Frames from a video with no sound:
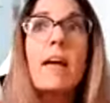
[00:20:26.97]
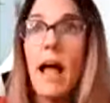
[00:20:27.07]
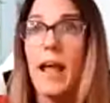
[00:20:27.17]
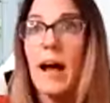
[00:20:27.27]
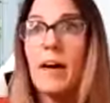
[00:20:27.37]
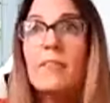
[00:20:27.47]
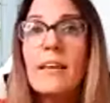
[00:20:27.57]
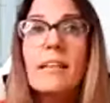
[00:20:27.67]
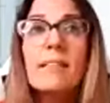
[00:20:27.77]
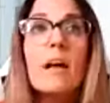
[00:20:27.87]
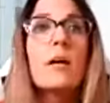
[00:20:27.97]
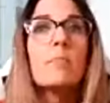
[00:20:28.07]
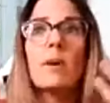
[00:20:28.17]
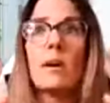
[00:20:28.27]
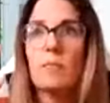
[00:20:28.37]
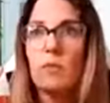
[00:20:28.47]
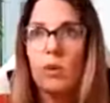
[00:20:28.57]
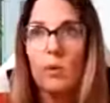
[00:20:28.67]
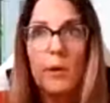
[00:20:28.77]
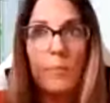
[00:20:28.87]
I have this, but I'm
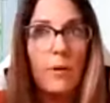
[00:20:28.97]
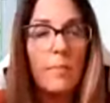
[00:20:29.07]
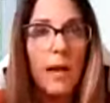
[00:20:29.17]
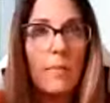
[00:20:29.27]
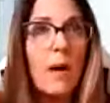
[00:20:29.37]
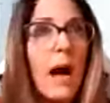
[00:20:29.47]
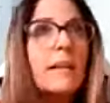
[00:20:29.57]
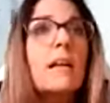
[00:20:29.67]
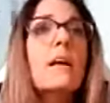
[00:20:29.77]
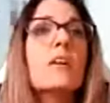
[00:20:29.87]
gonna prepare my mind